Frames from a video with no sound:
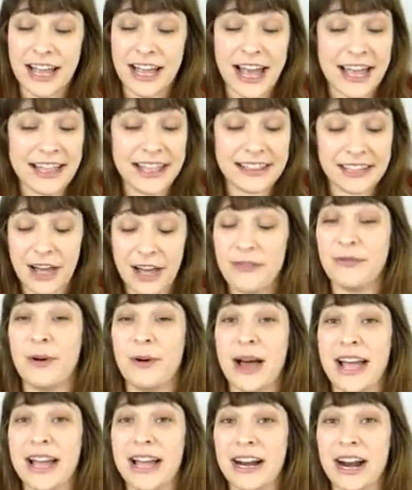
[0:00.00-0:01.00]
I love
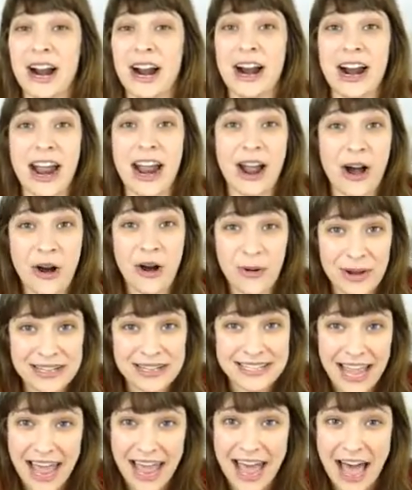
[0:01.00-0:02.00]
Y&R. I
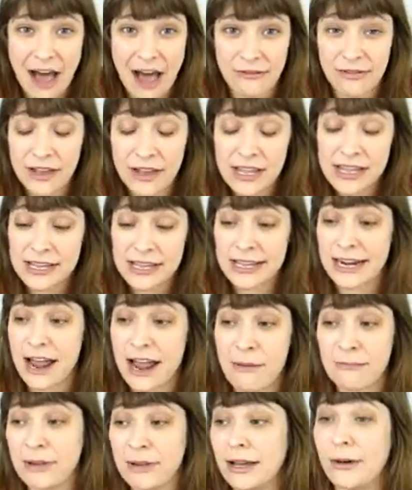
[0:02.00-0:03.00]
always have, and
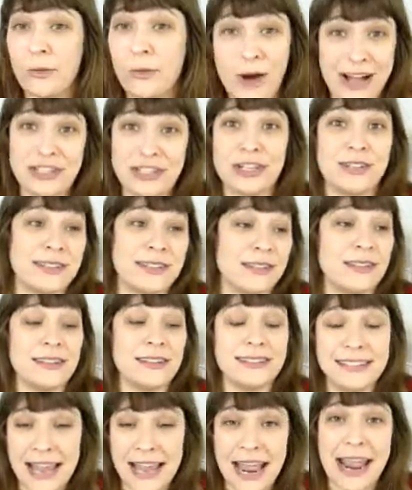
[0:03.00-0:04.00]
I'm gonna watch it till the
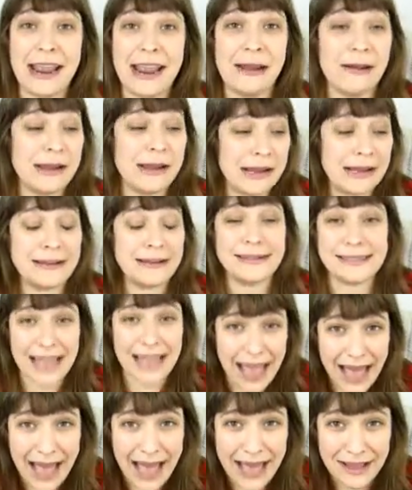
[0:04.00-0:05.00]
day it
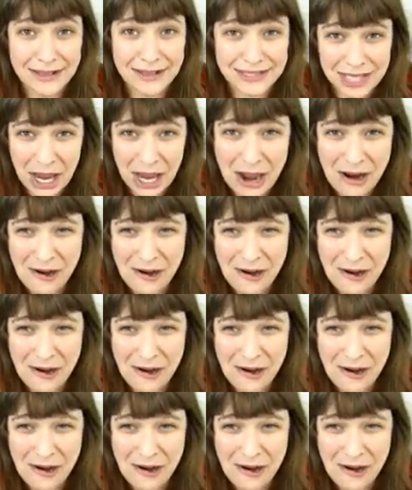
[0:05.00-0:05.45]
dies.